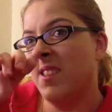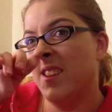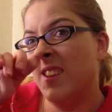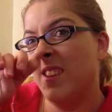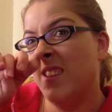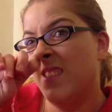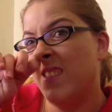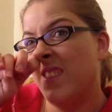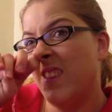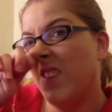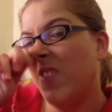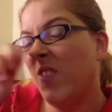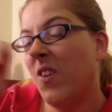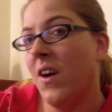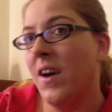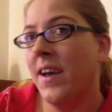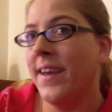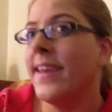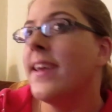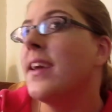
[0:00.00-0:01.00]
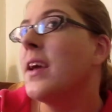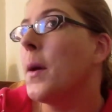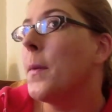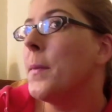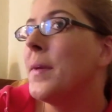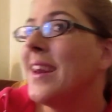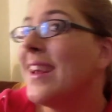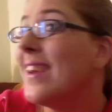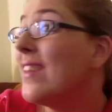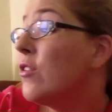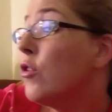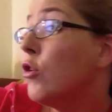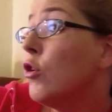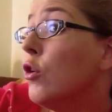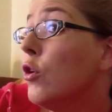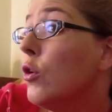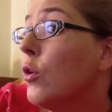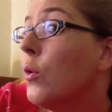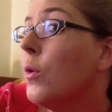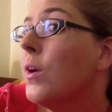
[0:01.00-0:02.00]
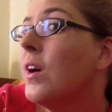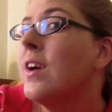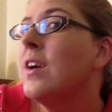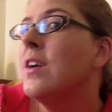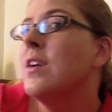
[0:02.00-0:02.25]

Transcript: and I said, "Well, I can come in at 2."